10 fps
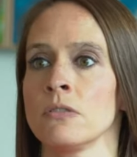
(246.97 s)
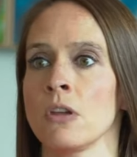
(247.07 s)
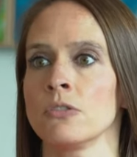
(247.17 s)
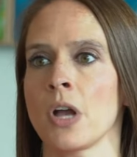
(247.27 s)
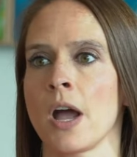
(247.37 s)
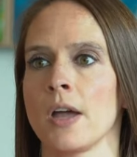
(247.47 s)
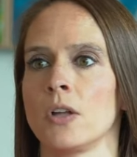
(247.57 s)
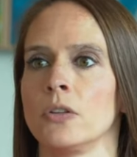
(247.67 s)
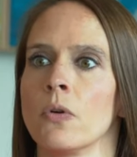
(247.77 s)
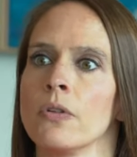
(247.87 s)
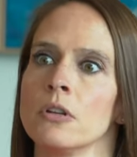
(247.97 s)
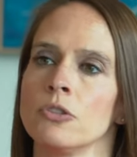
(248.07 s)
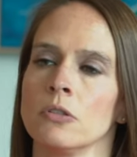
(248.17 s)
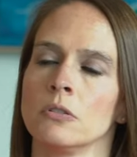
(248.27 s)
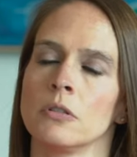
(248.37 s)
their child or their
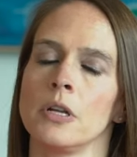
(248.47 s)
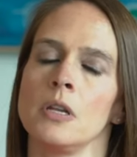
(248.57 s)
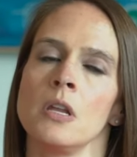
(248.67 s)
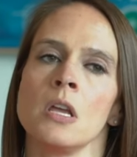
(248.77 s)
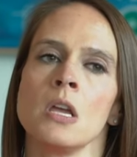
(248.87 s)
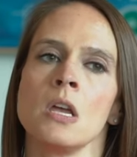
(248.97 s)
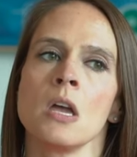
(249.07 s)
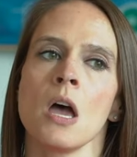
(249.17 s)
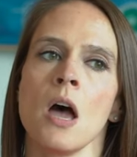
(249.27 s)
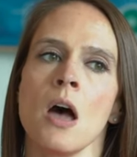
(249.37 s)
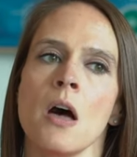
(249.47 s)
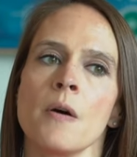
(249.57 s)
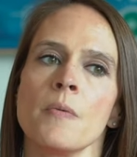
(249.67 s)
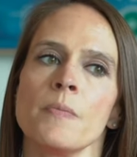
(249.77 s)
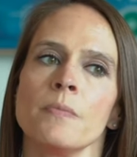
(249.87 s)
children
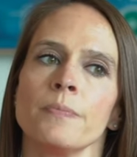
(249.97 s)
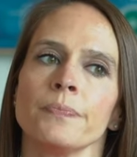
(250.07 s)
um,